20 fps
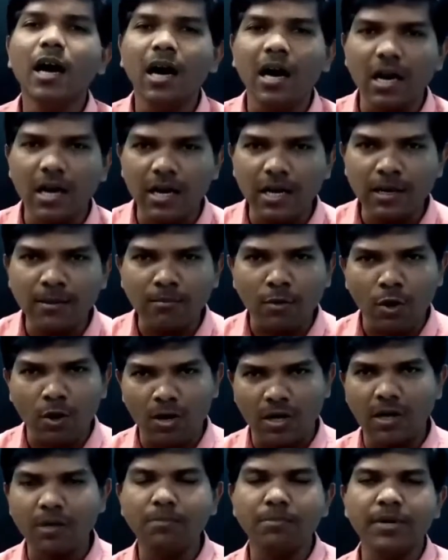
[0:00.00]
early
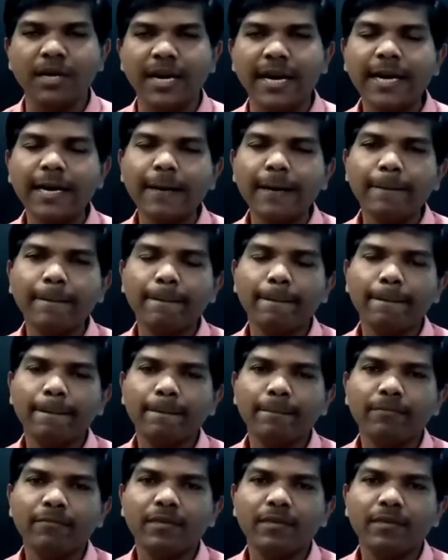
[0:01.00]
modern period,